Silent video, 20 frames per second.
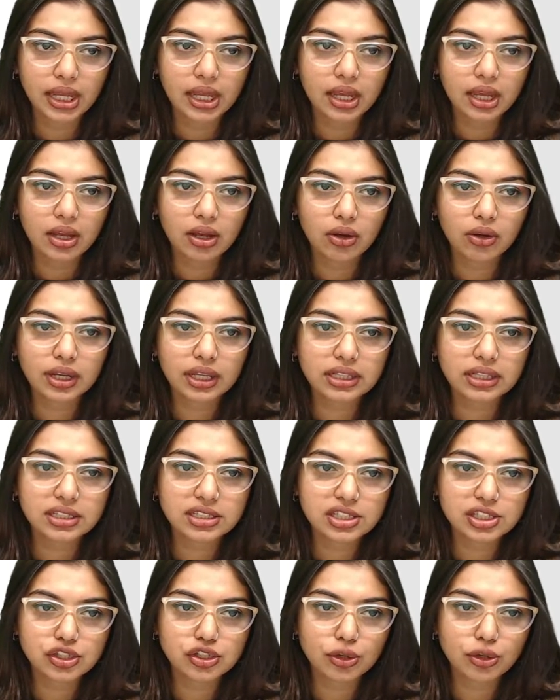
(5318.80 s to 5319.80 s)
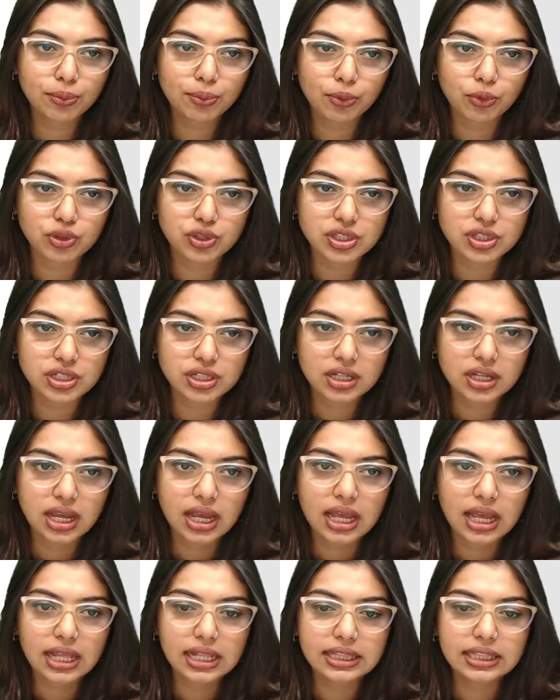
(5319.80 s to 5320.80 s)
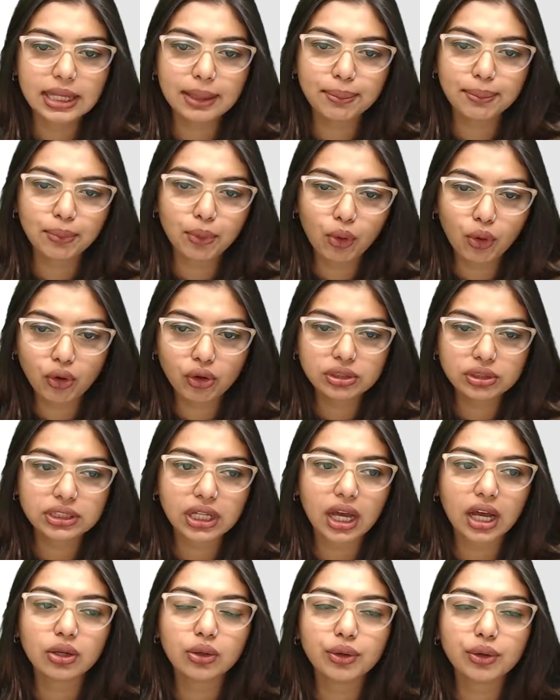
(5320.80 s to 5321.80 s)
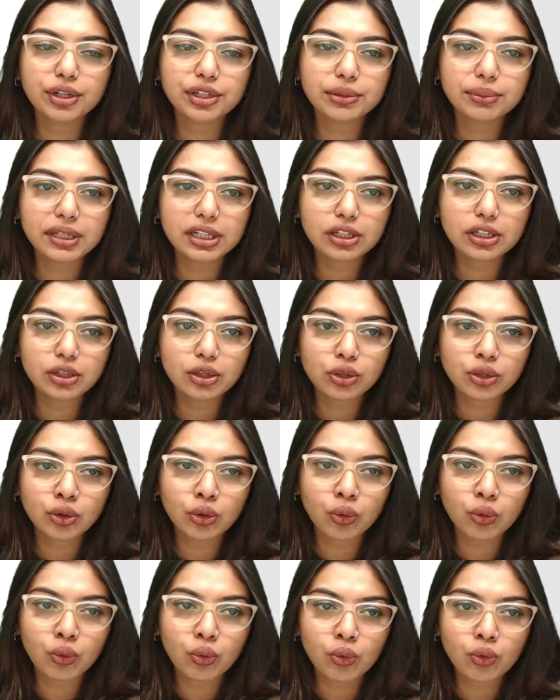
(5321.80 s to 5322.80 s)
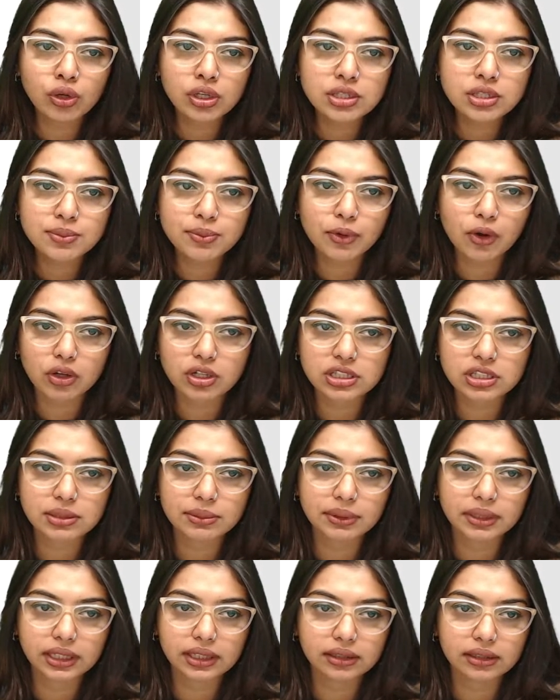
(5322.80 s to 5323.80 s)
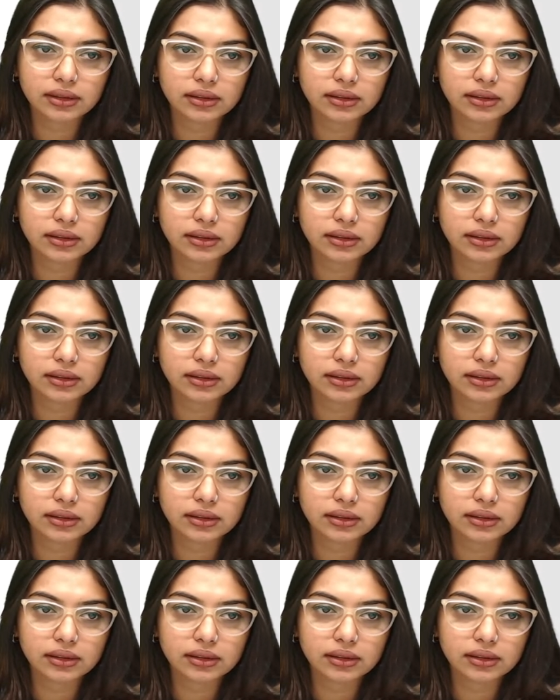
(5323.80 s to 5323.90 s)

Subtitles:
okay, this is your post, they both are going to be in close proximity.